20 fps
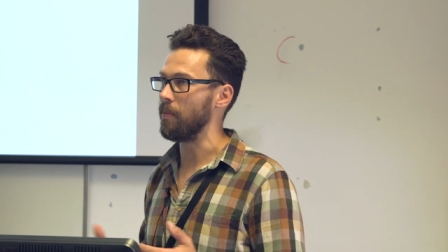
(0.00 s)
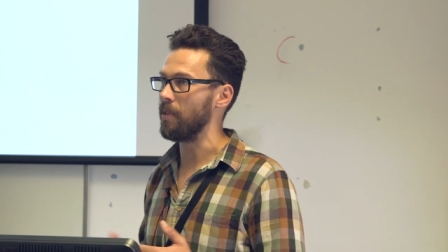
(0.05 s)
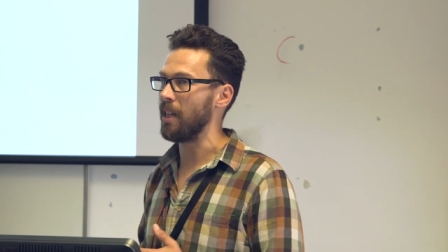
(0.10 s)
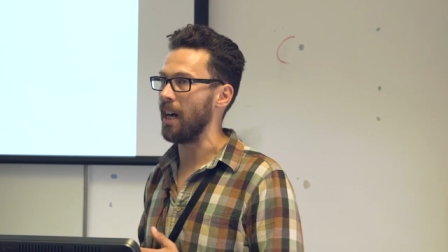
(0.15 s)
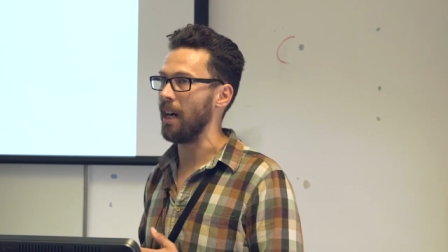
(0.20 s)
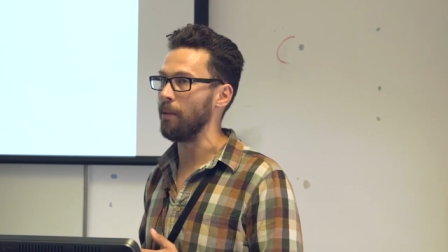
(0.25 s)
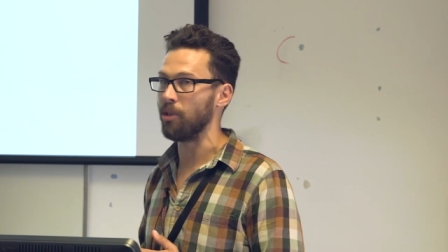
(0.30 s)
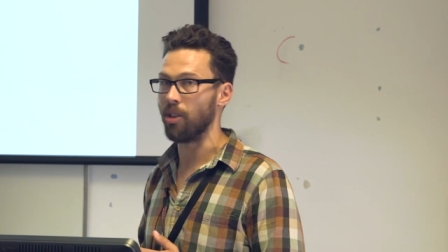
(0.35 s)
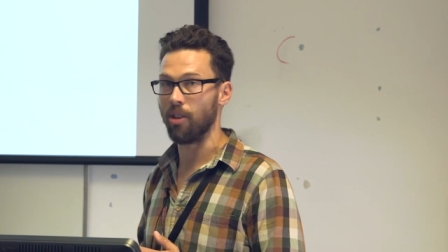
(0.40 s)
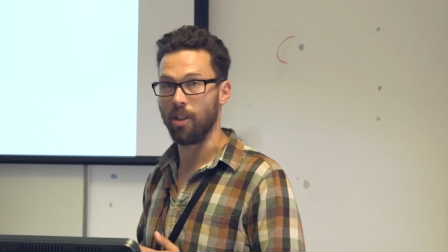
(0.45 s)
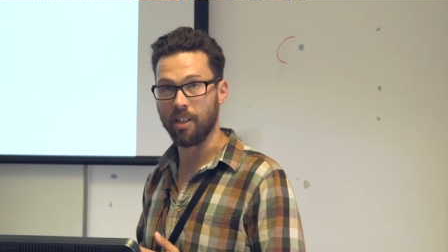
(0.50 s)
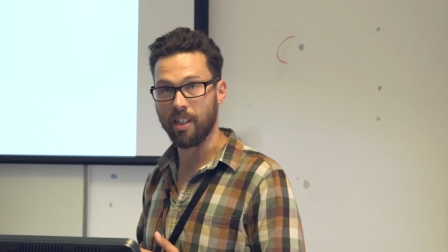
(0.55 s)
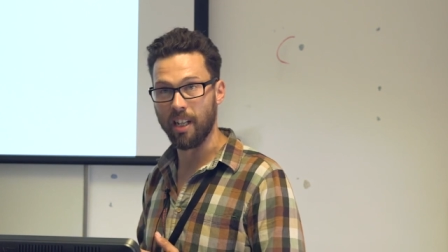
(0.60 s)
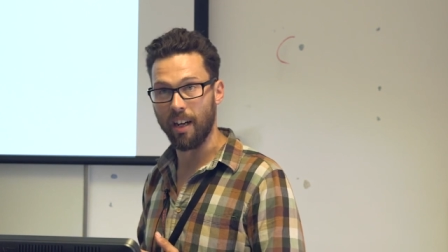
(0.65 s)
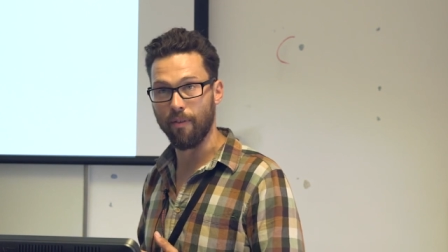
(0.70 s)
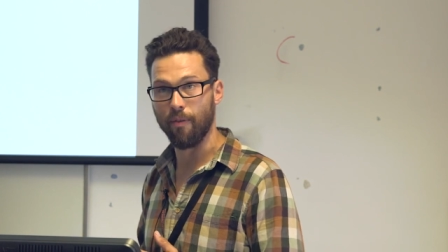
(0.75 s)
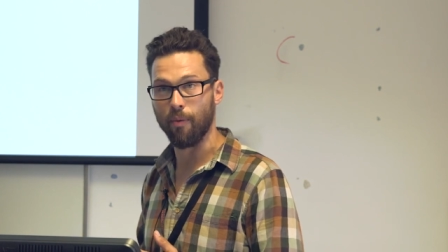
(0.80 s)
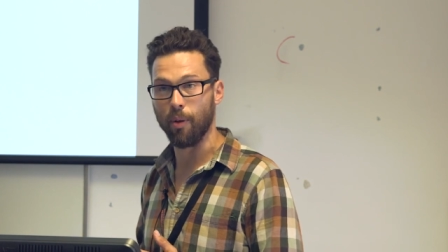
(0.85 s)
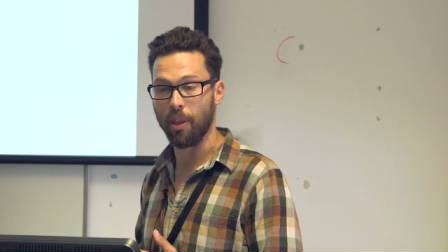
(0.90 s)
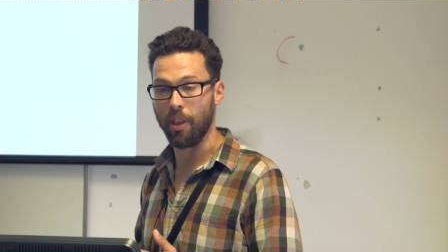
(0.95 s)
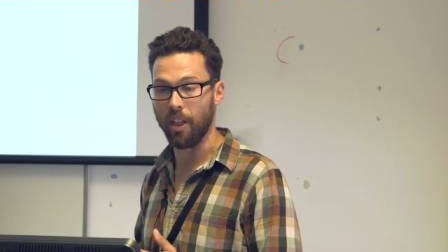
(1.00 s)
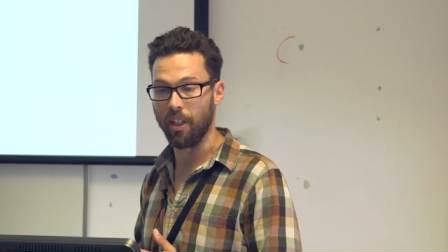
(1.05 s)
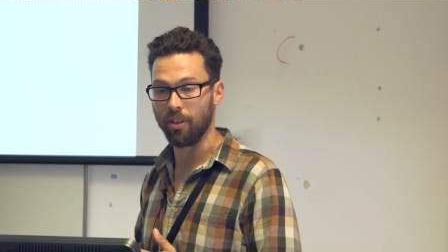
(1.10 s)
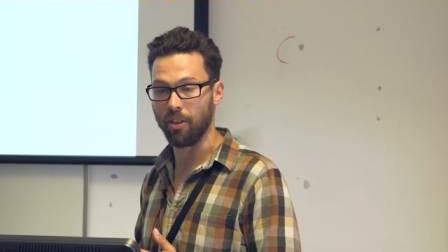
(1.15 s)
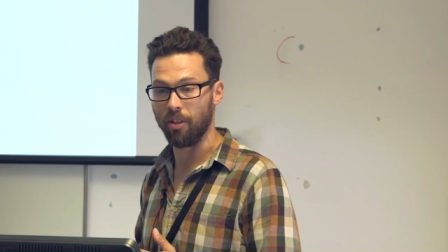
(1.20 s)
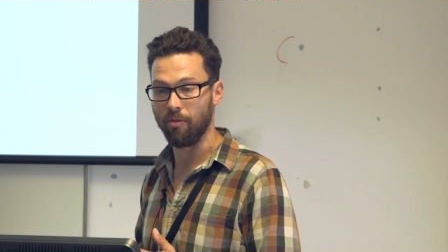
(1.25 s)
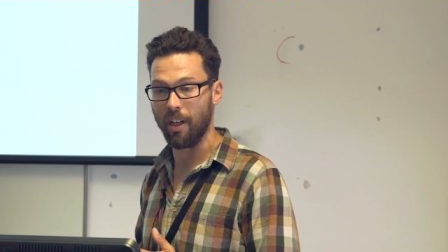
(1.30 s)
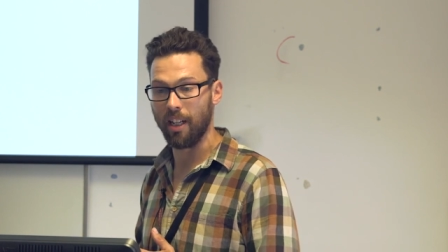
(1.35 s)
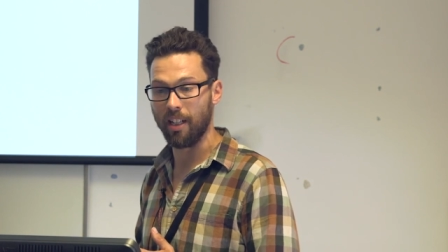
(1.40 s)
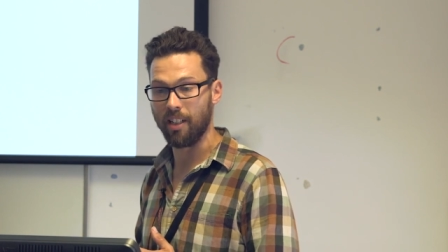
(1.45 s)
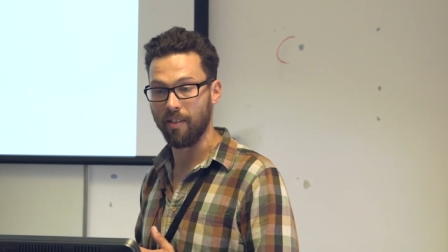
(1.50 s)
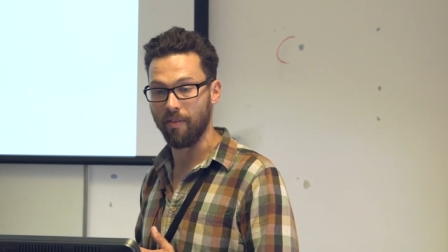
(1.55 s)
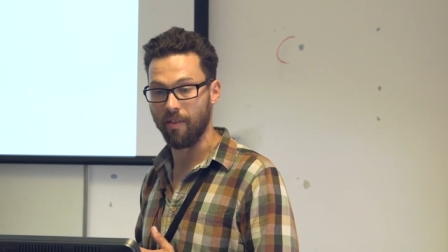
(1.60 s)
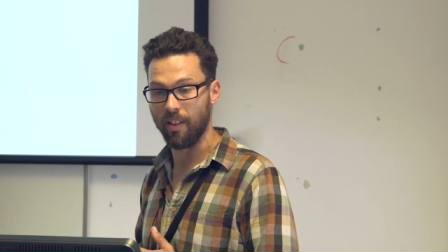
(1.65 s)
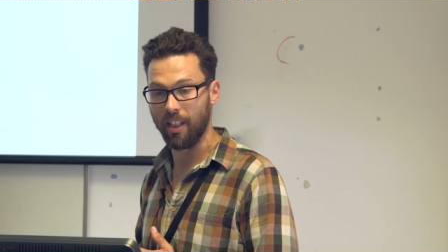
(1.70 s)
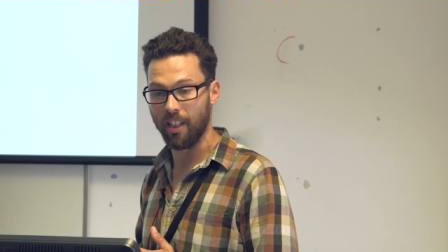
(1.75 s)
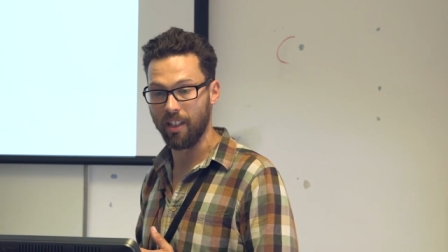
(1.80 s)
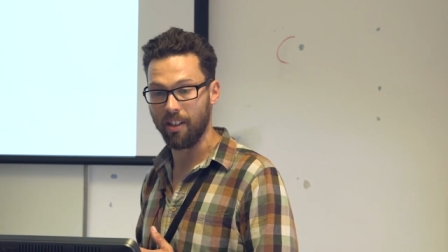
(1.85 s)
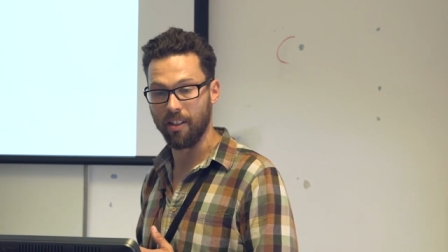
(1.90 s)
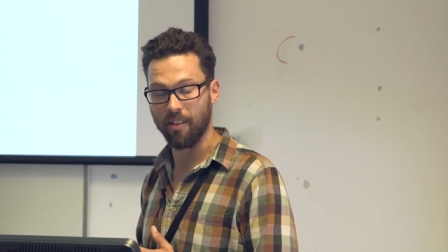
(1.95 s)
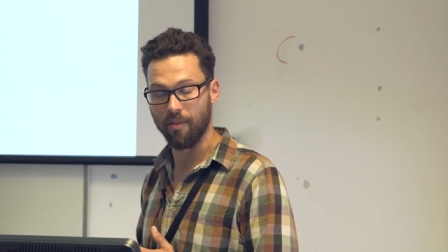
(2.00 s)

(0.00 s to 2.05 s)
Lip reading: times are not tough, when things are relatively